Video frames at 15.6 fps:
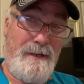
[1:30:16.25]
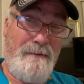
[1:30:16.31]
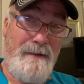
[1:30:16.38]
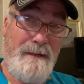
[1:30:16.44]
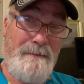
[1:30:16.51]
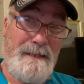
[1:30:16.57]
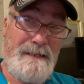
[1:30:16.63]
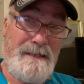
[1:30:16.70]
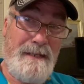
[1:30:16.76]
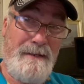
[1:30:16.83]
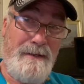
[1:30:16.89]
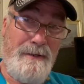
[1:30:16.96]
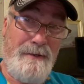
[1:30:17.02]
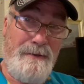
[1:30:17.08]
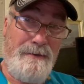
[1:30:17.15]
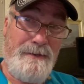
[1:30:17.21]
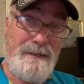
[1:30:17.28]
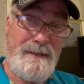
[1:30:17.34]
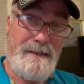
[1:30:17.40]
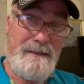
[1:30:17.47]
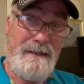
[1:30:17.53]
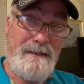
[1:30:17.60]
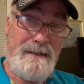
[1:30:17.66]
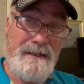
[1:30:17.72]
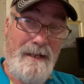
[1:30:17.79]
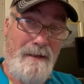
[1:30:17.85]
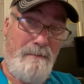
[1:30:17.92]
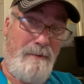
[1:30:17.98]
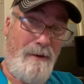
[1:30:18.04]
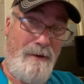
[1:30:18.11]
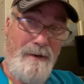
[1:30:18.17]
of ABC News. That's another
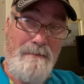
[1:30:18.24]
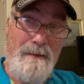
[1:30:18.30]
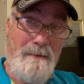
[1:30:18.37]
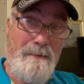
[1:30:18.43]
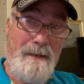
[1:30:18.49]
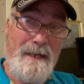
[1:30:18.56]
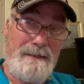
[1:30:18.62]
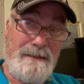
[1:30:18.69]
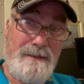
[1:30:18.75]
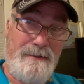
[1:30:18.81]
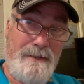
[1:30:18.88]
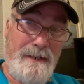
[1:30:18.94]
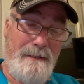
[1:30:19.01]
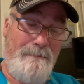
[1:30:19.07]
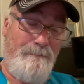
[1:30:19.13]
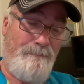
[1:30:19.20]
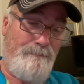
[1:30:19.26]
part of my backstory.